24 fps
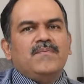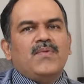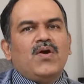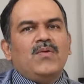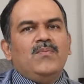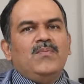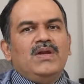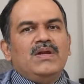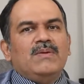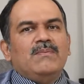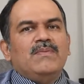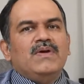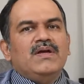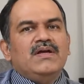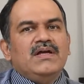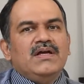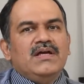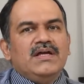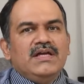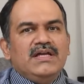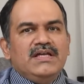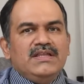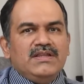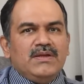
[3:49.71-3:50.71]
problem
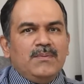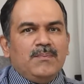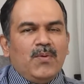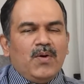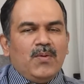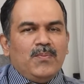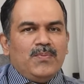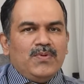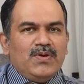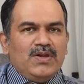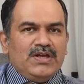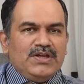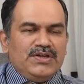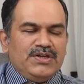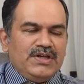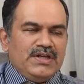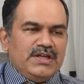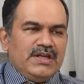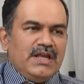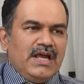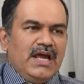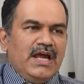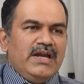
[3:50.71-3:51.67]
in the population,